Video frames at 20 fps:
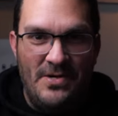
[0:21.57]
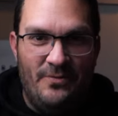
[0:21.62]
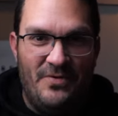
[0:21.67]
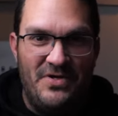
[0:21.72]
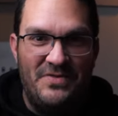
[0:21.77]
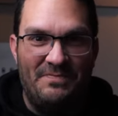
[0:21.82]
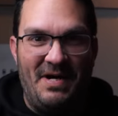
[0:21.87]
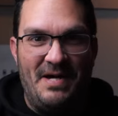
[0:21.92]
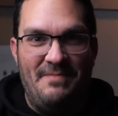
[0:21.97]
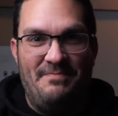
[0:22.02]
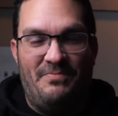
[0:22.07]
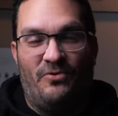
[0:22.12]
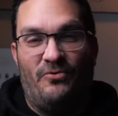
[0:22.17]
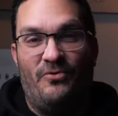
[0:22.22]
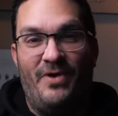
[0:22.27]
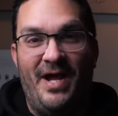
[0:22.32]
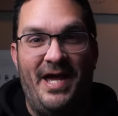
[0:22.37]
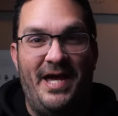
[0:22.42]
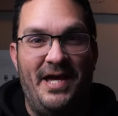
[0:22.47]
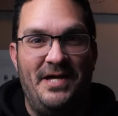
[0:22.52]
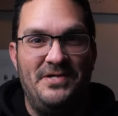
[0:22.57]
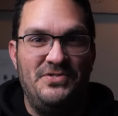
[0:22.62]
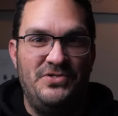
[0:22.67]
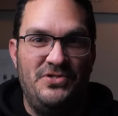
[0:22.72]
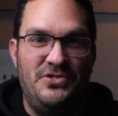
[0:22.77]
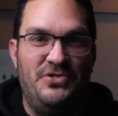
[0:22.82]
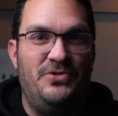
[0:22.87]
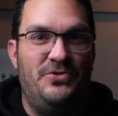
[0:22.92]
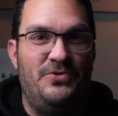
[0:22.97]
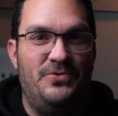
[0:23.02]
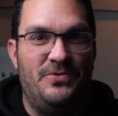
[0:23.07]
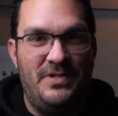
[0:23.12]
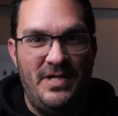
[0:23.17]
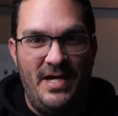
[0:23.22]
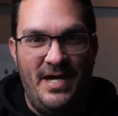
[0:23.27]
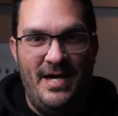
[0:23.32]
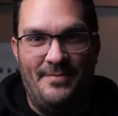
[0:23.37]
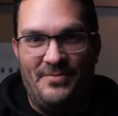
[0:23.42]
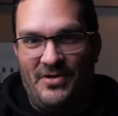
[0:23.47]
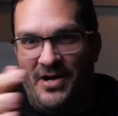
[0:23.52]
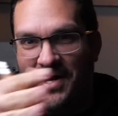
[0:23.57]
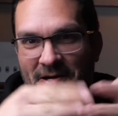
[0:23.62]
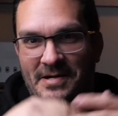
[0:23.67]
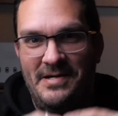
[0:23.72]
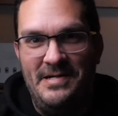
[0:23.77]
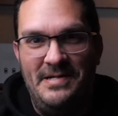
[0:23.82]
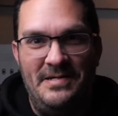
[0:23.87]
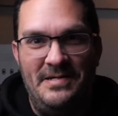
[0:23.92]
with my brand new camera,